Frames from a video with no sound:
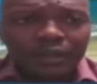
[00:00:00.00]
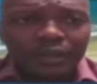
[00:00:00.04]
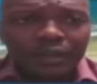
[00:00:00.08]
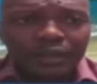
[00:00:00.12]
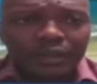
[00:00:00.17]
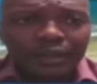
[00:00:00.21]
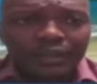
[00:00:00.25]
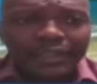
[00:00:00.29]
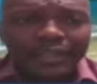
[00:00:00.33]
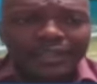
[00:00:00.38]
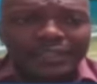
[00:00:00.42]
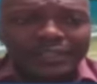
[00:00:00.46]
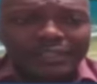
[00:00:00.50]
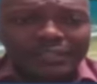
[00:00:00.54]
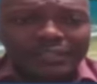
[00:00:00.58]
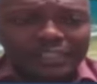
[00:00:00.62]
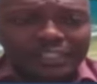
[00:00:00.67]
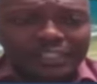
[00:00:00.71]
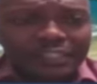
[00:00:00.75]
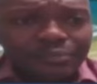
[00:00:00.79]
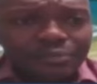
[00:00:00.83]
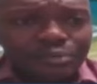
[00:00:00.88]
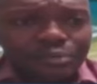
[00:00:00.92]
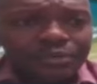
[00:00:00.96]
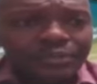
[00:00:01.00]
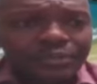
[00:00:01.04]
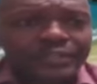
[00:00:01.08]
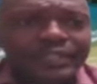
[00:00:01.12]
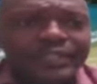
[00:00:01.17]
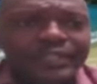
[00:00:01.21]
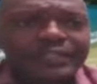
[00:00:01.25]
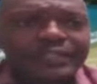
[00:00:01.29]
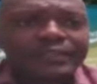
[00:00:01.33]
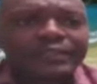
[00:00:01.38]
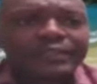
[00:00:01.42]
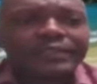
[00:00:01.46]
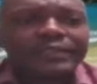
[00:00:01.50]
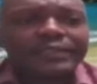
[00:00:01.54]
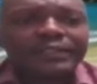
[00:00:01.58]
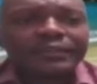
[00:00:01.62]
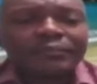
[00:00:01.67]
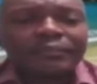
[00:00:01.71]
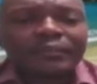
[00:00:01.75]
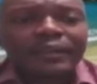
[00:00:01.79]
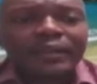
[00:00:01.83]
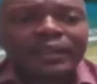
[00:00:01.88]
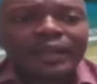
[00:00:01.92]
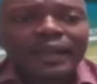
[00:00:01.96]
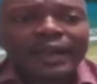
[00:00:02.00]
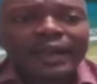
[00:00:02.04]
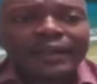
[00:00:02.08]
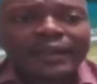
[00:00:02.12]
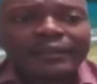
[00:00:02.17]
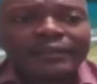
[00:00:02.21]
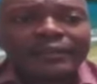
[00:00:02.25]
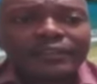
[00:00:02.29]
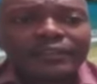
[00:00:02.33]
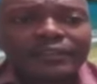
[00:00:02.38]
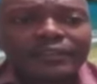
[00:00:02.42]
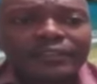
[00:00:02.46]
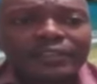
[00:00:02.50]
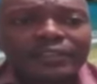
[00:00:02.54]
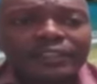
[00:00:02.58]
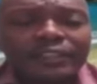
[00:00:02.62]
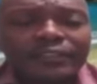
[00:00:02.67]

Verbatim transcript: against this process and